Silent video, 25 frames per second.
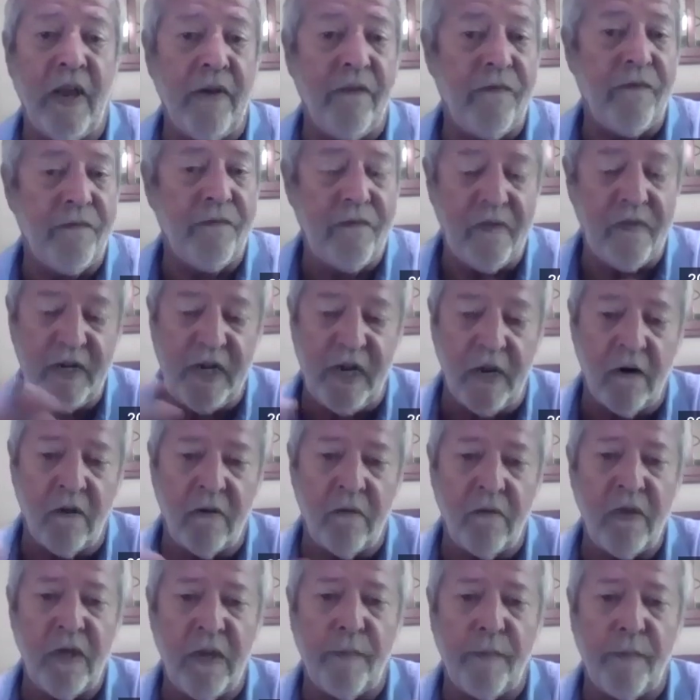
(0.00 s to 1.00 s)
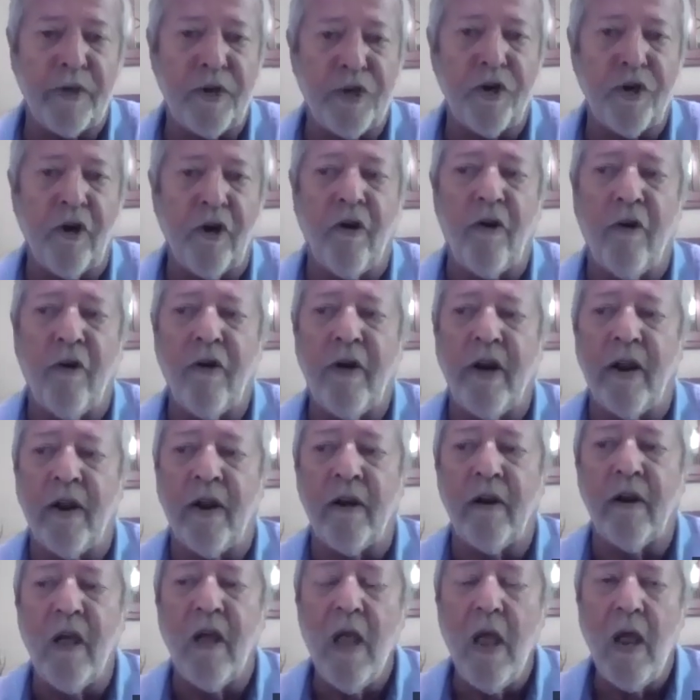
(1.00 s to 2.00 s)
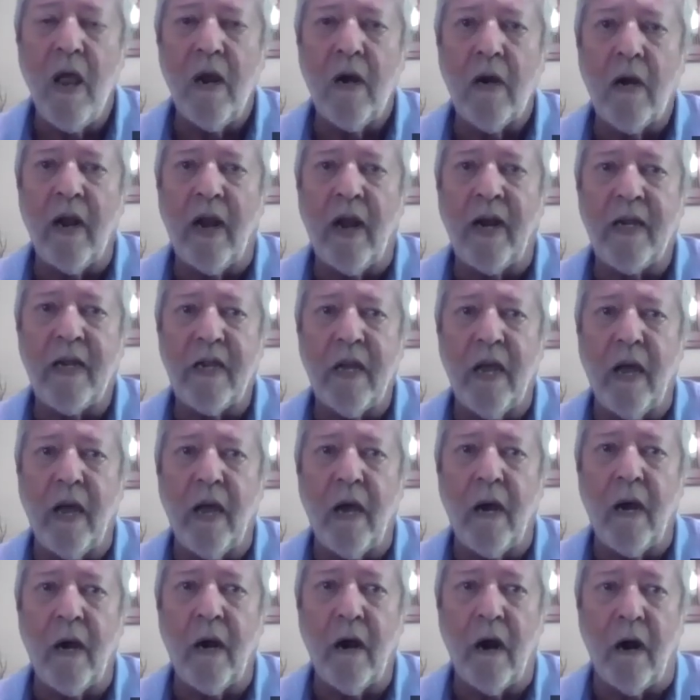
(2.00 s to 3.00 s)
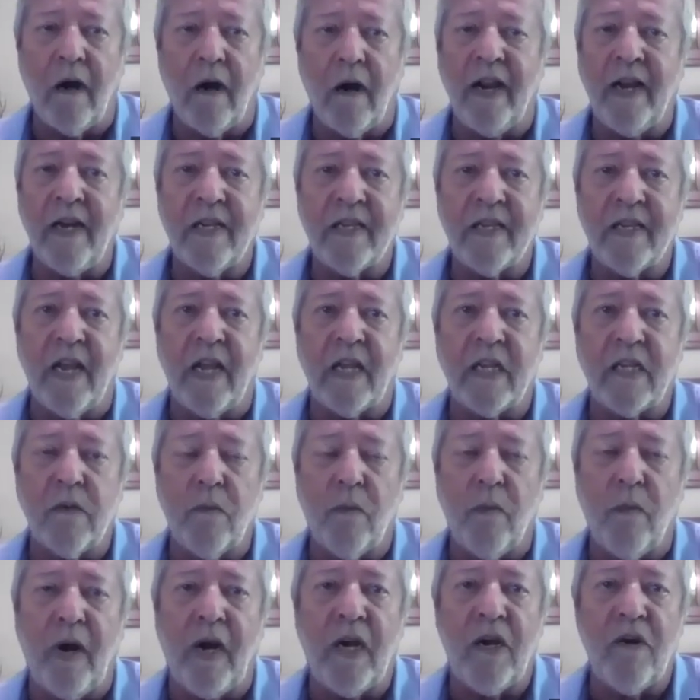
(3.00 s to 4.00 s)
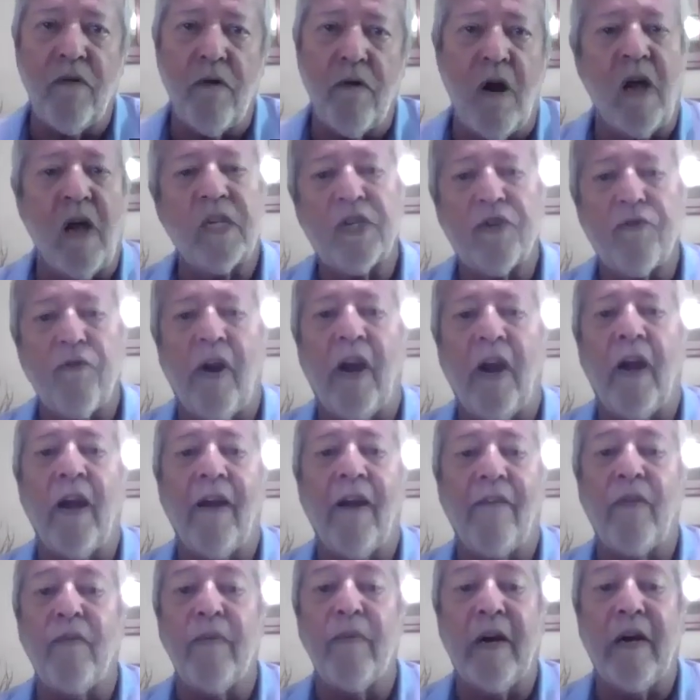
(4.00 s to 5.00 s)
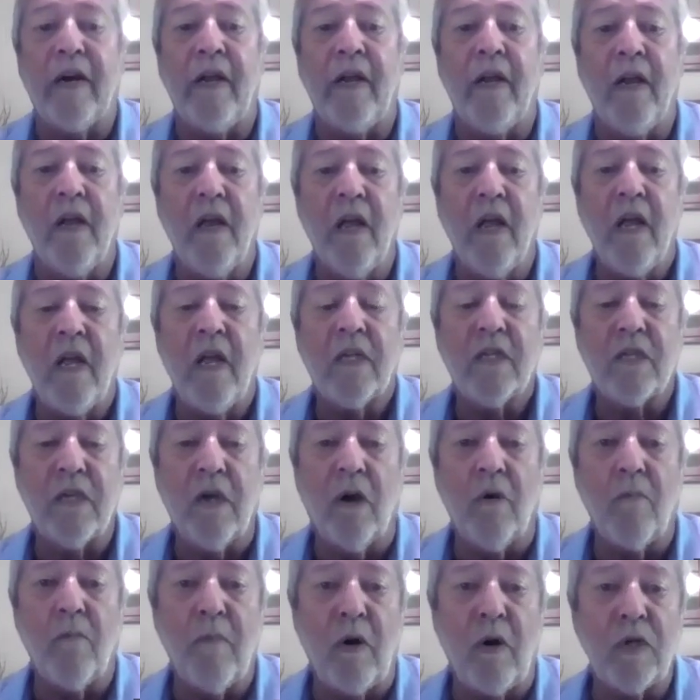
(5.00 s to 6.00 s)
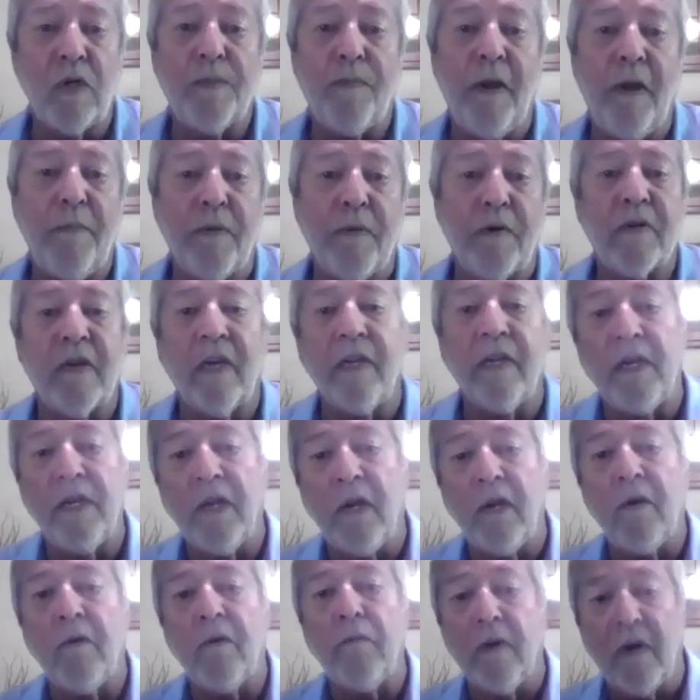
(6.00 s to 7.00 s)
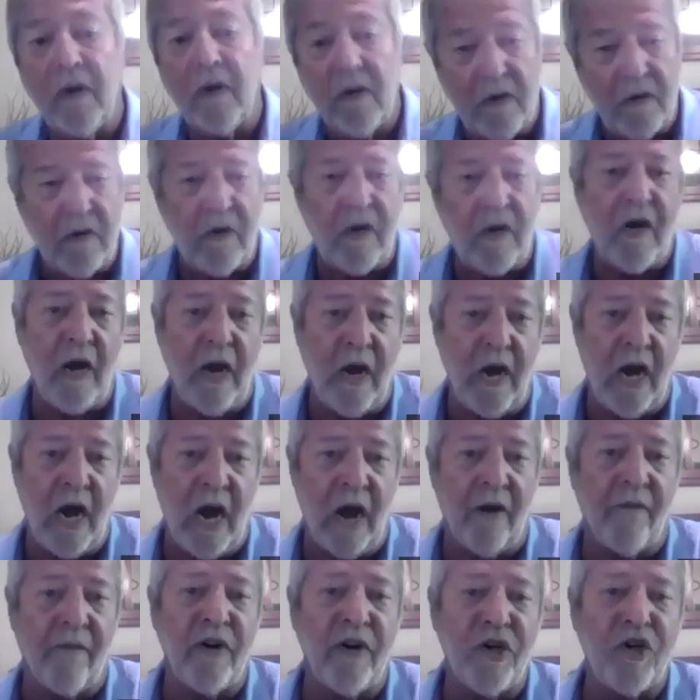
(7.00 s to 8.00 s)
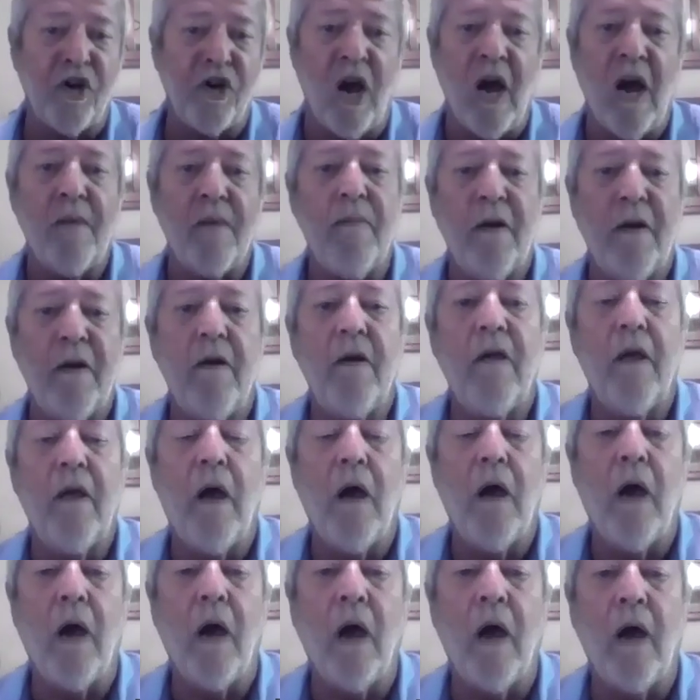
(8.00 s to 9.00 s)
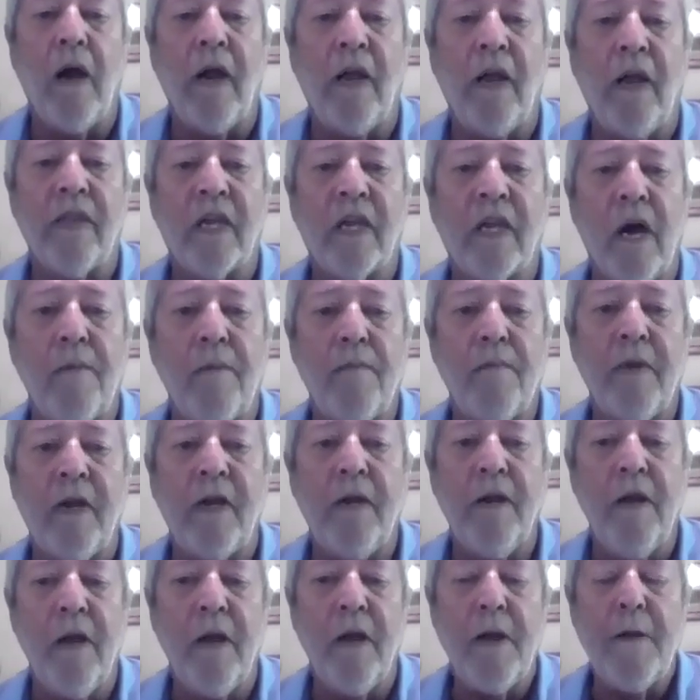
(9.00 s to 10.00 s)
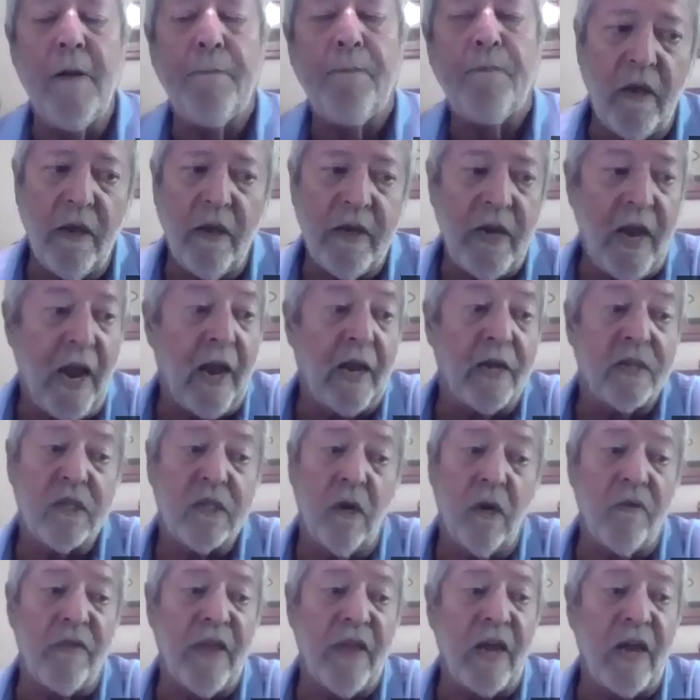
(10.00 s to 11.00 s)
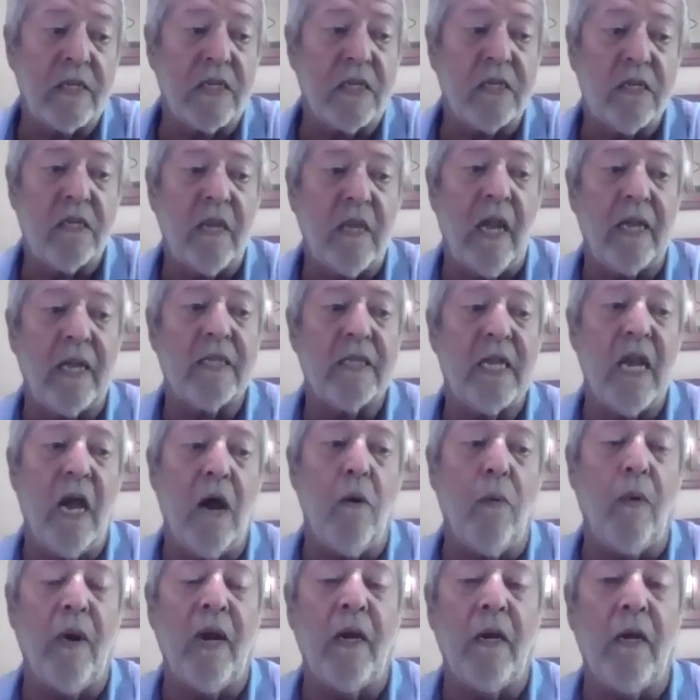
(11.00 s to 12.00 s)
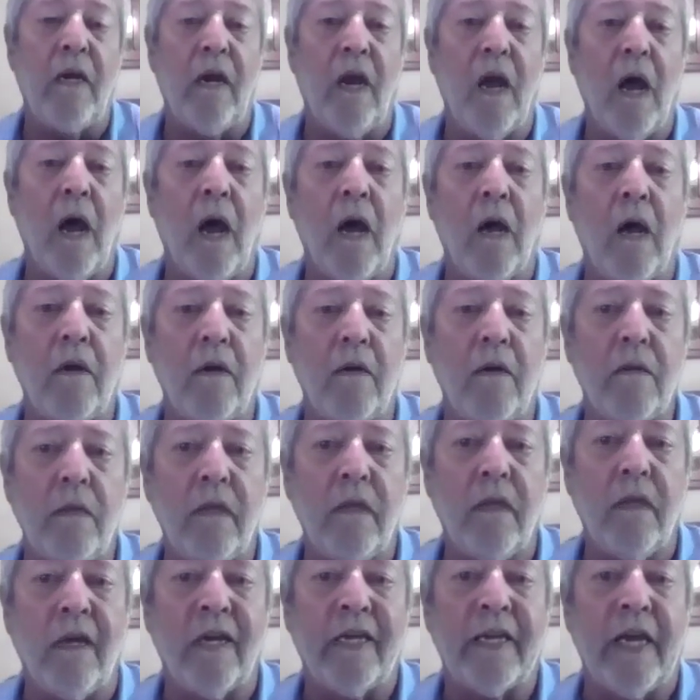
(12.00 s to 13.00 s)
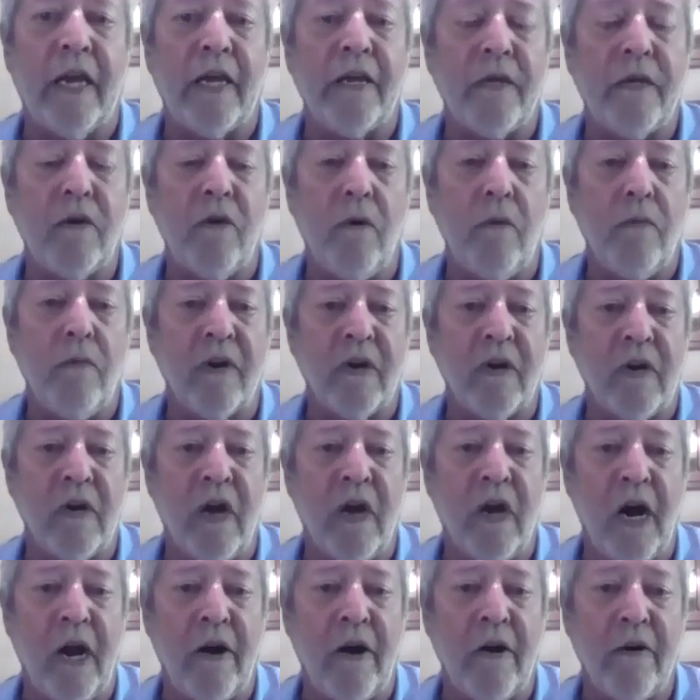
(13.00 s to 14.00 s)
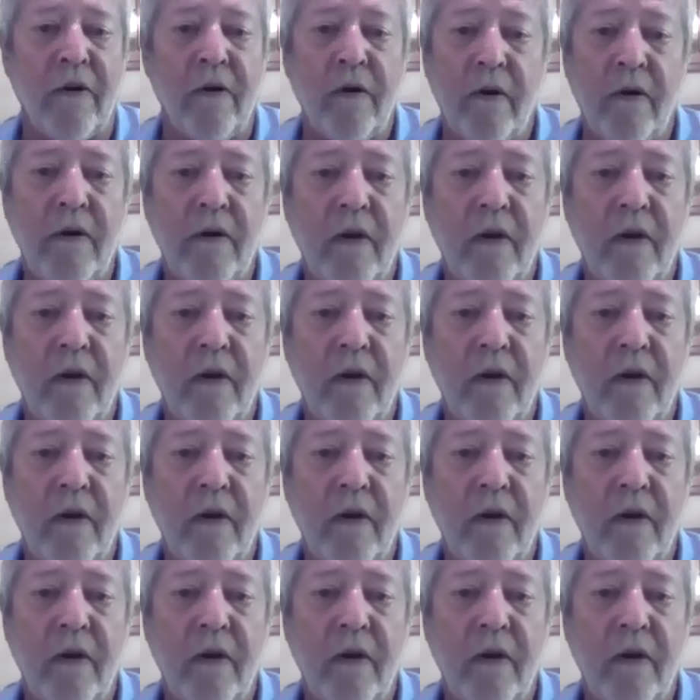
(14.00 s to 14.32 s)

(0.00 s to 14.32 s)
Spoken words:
they matured. And like Arlene says, we cross-train everybody. So most people can do every job in the company. Yeah, so that's how we look at who we're going to hire.